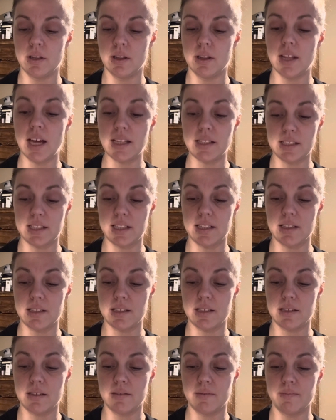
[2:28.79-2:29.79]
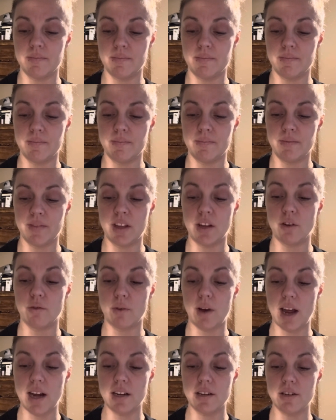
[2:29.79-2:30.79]
That's it.
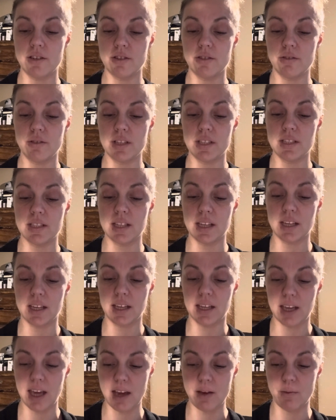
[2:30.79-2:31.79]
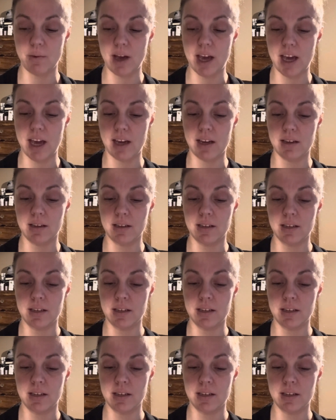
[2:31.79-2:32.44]
Gratitude is the gateway